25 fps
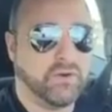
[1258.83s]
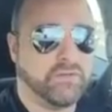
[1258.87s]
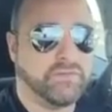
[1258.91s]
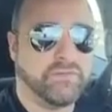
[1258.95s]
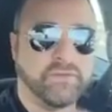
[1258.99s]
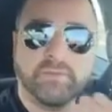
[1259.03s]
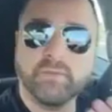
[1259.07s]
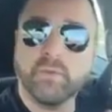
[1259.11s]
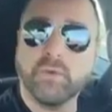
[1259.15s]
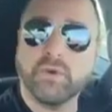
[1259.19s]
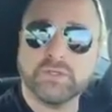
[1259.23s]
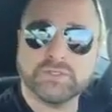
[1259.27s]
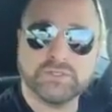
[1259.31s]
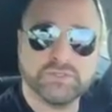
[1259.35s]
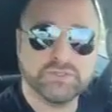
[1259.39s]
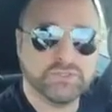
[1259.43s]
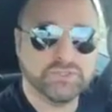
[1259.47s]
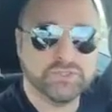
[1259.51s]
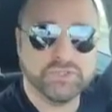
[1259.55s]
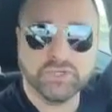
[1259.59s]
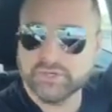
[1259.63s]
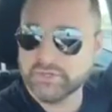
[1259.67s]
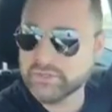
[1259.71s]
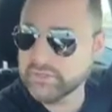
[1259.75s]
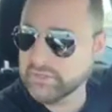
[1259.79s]
So those are a few
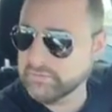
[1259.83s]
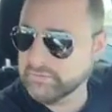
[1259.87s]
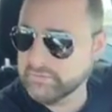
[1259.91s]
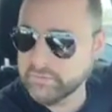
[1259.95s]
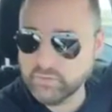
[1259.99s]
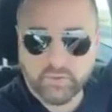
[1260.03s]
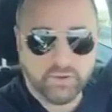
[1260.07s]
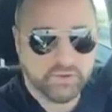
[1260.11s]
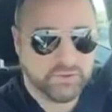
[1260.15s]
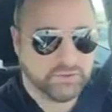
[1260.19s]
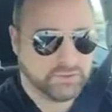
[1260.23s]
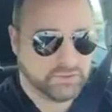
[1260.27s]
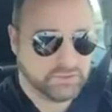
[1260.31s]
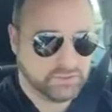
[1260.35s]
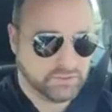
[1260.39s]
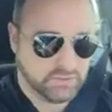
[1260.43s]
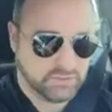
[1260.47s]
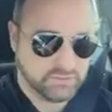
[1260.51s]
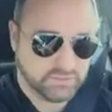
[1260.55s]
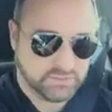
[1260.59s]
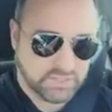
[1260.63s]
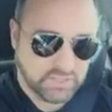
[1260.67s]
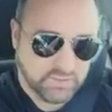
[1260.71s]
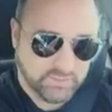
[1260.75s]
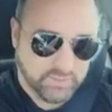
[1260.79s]
things that I would say
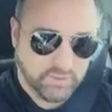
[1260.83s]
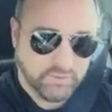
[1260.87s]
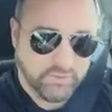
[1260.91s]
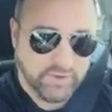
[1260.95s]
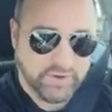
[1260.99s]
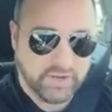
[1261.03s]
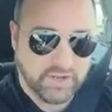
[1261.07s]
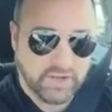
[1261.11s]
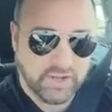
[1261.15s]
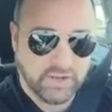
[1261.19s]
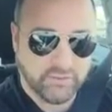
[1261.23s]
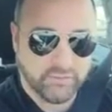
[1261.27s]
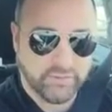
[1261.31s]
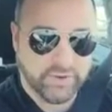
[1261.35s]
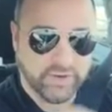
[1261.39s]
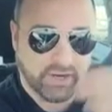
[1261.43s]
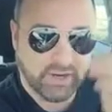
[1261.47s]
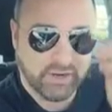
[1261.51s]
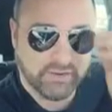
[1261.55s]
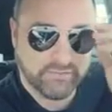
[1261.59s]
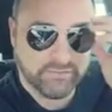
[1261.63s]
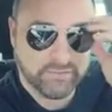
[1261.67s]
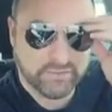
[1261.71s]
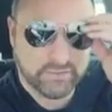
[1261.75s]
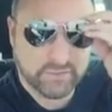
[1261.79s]
not to do. A few things yes to
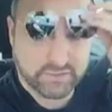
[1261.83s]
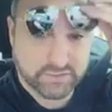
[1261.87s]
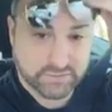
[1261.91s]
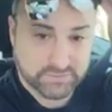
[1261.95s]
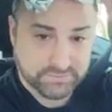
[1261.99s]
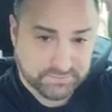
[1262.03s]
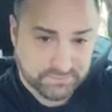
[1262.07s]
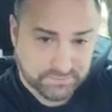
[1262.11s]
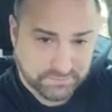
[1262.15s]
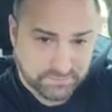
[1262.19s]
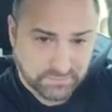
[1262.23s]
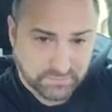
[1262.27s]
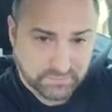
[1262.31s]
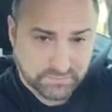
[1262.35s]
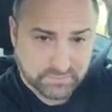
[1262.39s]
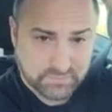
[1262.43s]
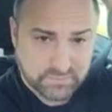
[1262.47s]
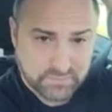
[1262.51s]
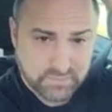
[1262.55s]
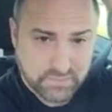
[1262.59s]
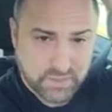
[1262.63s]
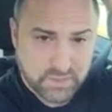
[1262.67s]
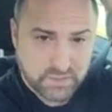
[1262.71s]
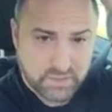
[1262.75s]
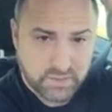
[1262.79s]
do. Be
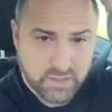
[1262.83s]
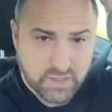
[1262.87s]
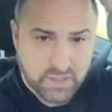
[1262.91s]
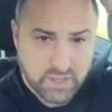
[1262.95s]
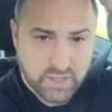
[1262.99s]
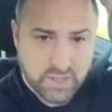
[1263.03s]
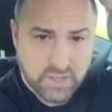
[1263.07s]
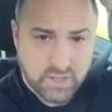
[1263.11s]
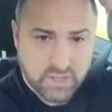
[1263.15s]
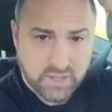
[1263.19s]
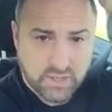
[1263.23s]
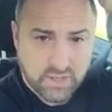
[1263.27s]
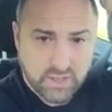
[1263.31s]
positive. Be informational.